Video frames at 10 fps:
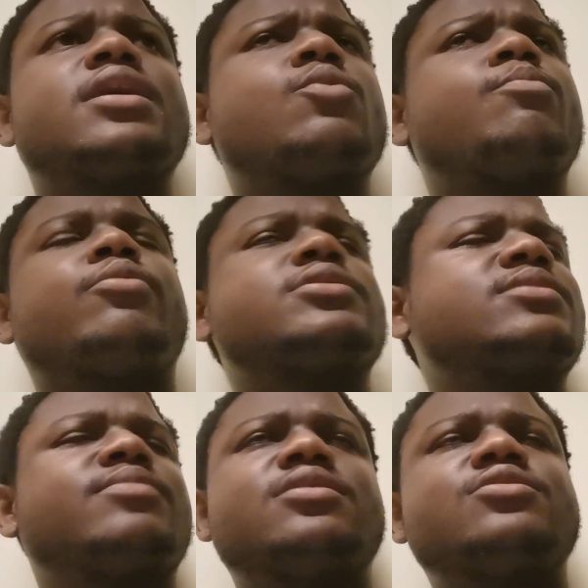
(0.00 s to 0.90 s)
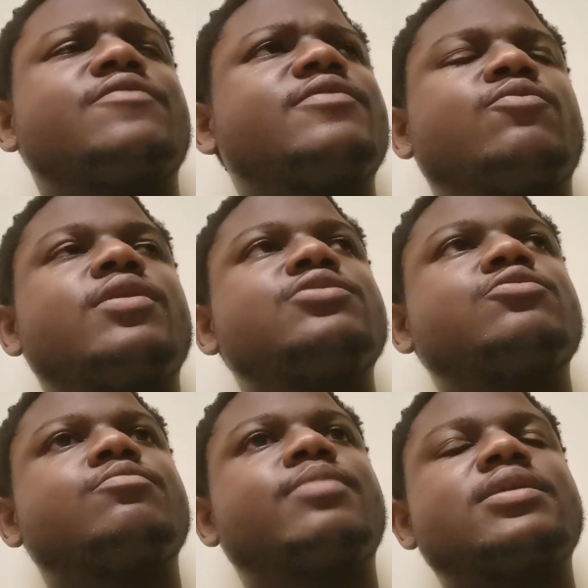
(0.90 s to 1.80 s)
a possibility of a way
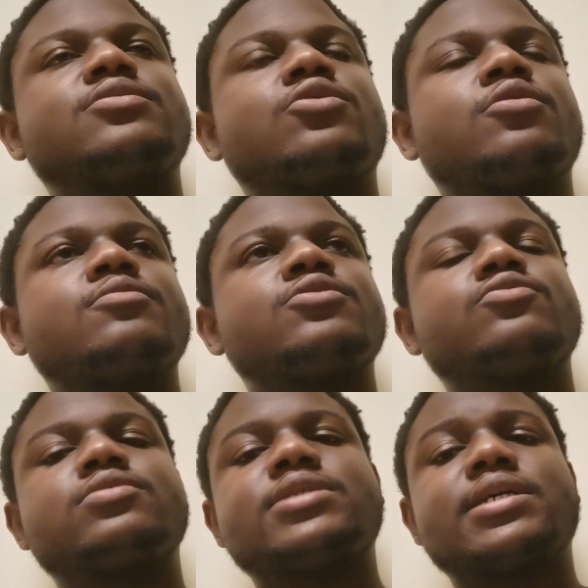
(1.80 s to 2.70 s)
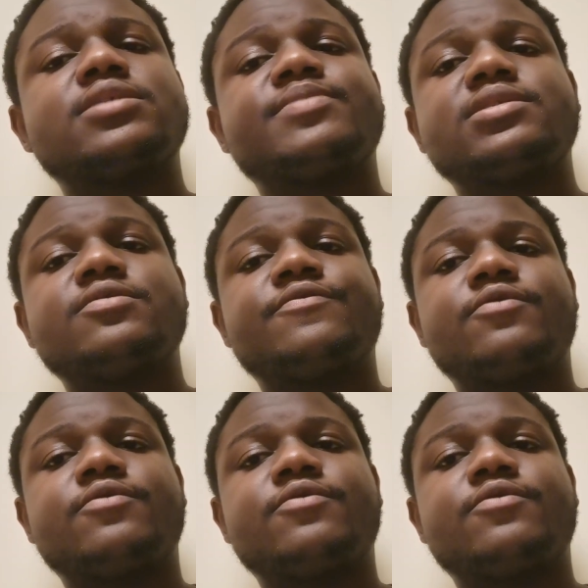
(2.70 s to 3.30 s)
to pass it on to ChatGPT